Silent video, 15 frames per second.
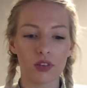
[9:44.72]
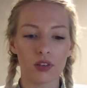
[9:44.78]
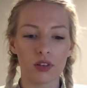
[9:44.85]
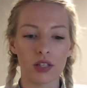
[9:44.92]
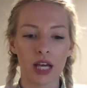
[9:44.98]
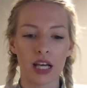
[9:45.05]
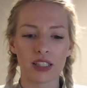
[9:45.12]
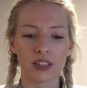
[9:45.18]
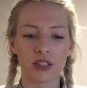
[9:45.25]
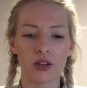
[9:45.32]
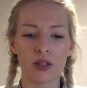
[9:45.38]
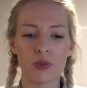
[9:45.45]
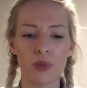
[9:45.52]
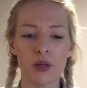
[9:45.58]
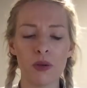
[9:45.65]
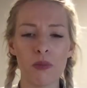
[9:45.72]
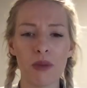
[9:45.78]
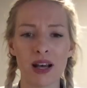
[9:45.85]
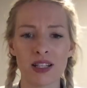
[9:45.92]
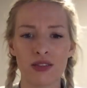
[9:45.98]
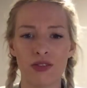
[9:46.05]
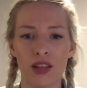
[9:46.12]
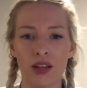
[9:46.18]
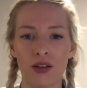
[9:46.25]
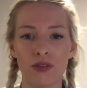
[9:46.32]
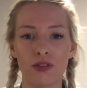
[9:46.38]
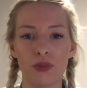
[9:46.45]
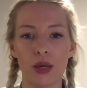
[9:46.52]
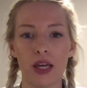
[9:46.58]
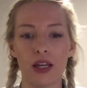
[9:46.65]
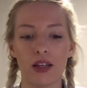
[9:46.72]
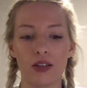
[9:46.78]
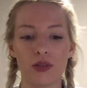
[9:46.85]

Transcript: Yeah, so it's been a massive thing for me.